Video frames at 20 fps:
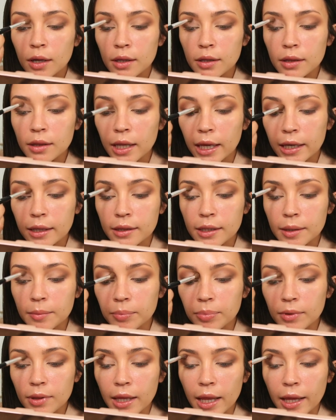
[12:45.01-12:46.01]
lightly
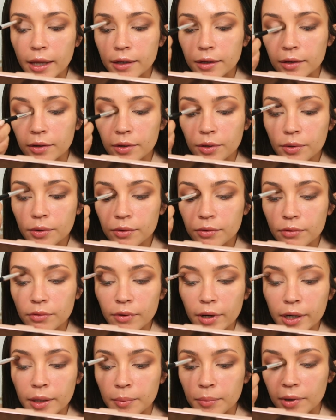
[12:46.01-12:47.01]
blend
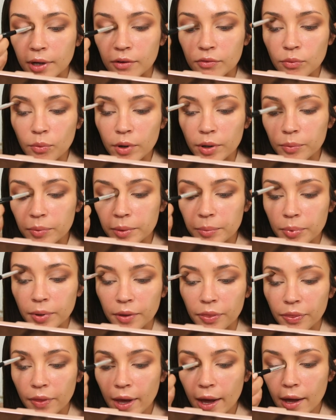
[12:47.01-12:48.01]
right above where we
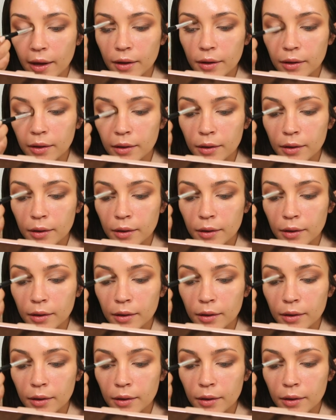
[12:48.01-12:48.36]
put that